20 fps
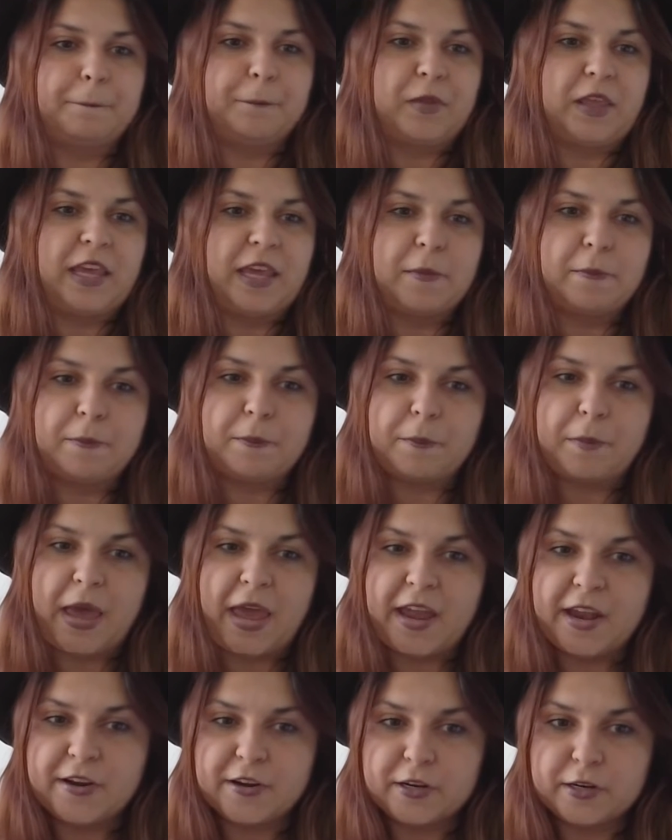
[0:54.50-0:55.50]

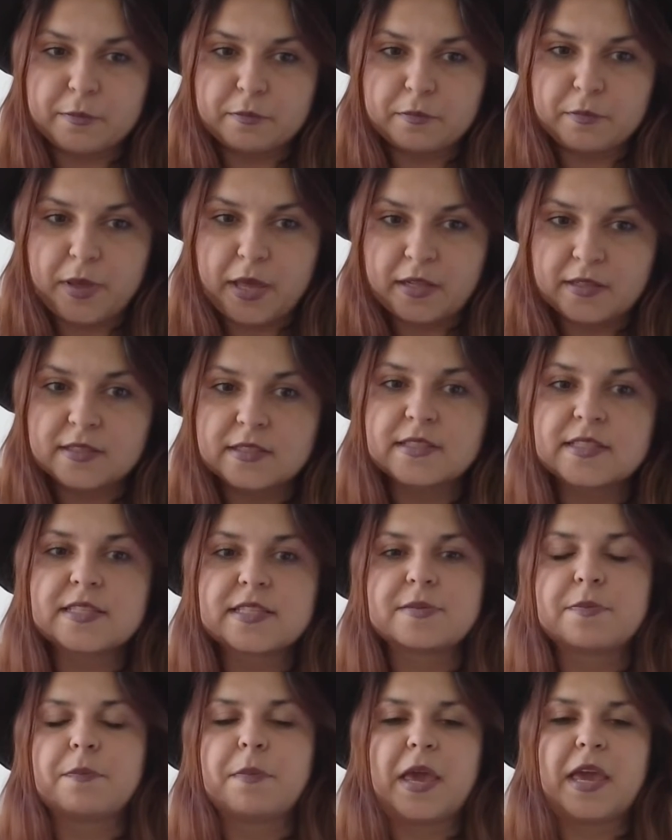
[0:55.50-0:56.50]
impairments
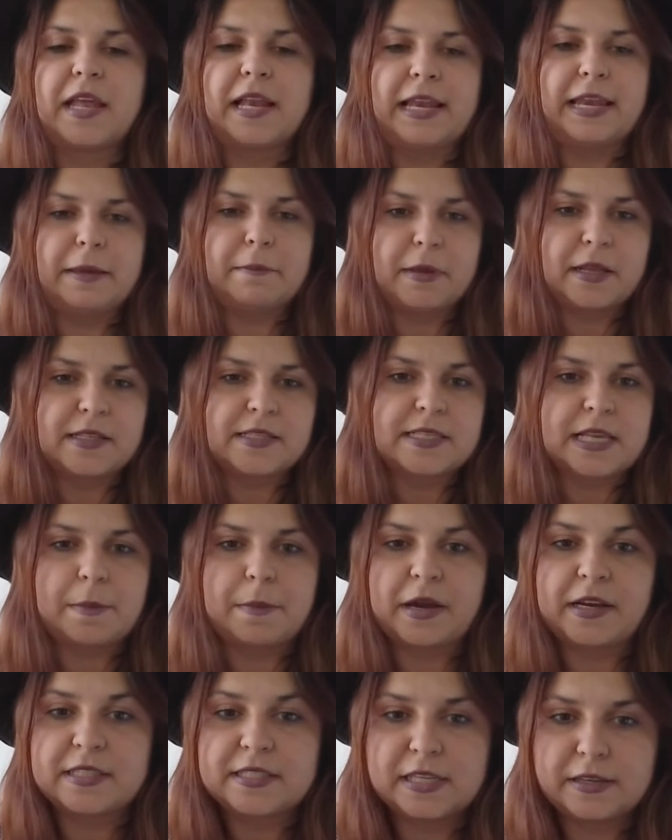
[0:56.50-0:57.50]
may limit some
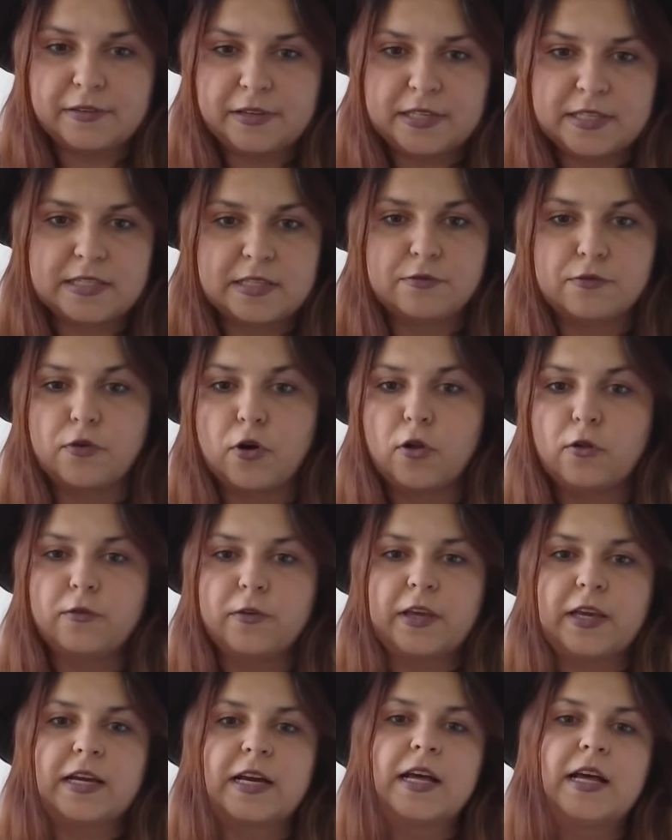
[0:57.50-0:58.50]
activities
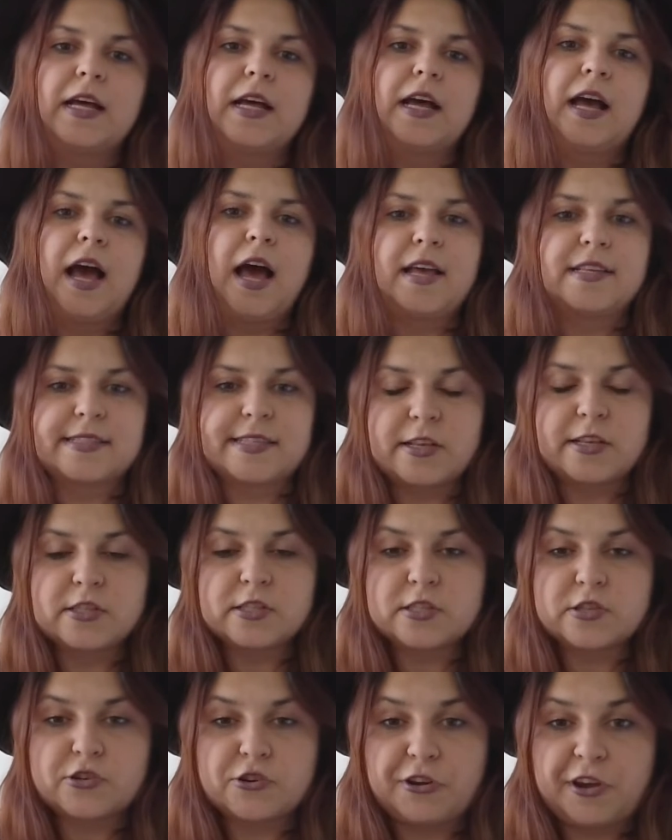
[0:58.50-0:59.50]
involving a
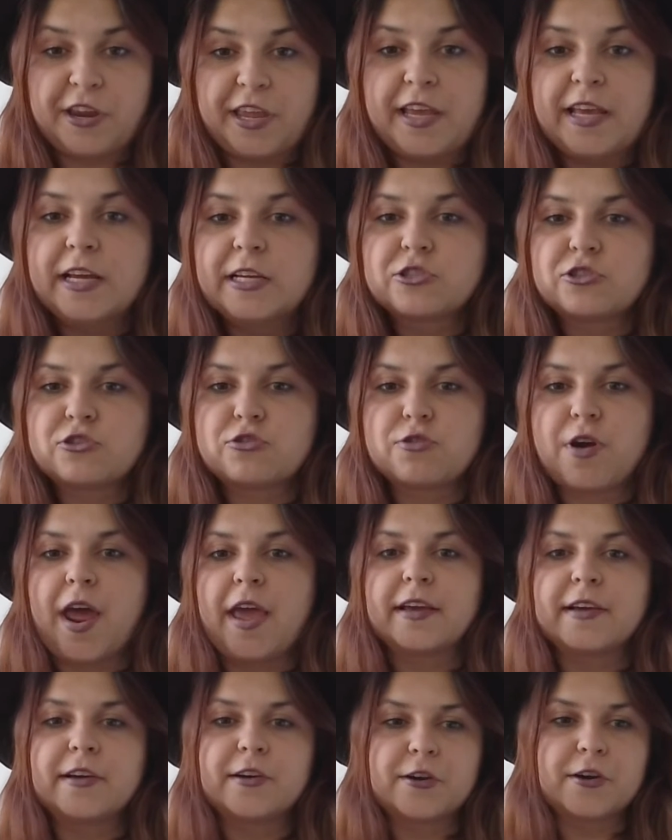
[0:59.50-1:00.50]
sensory
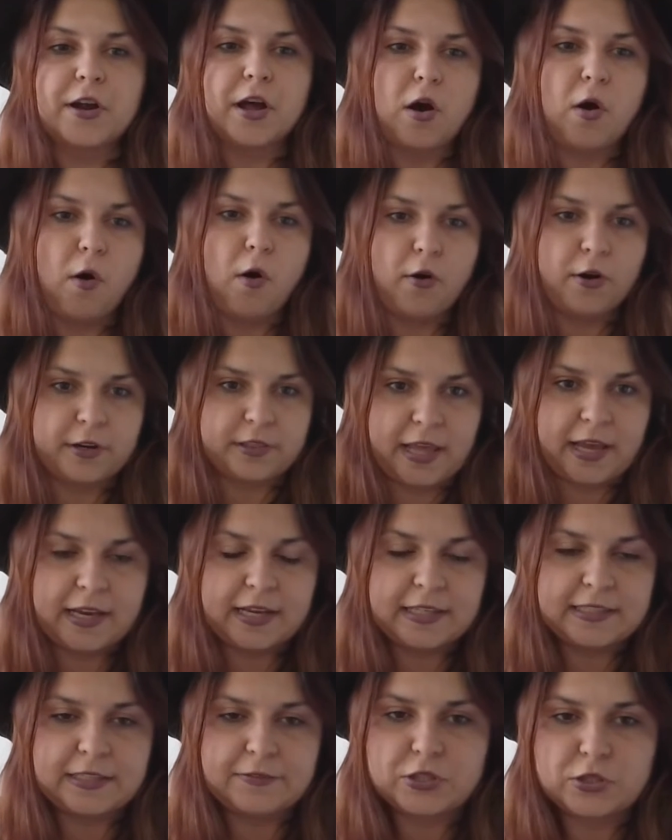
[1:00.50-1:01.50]
trigger or
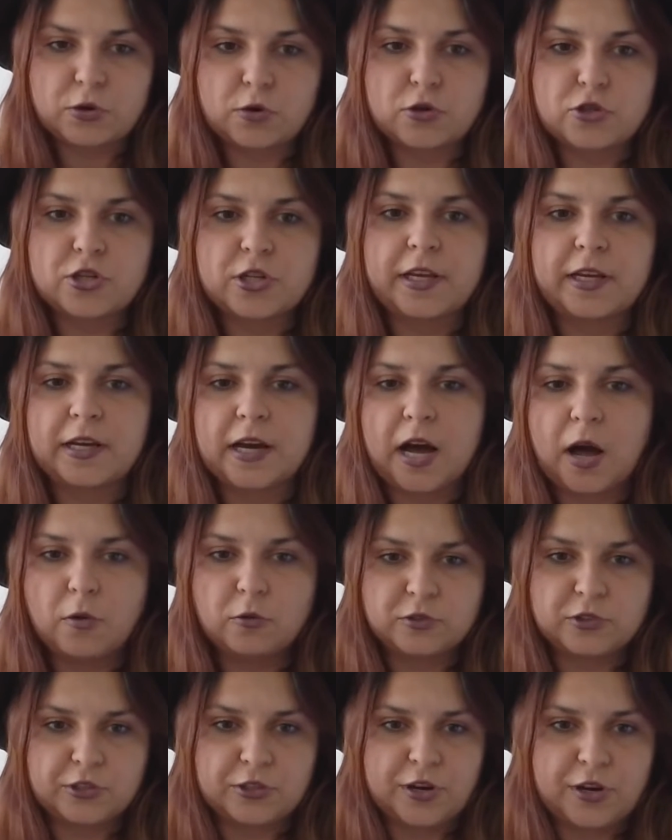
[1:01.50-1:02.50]
negative social
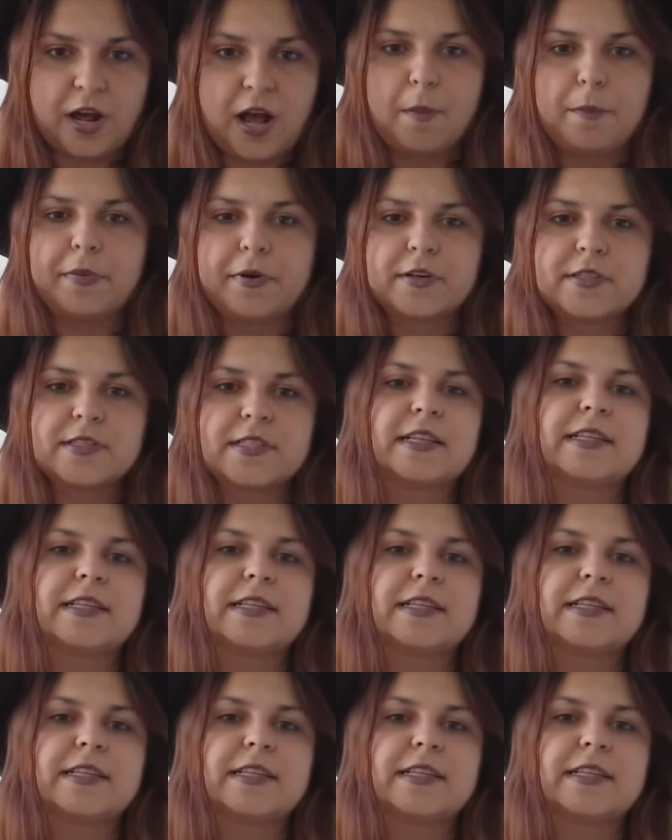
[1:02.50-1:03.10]
encounter. A person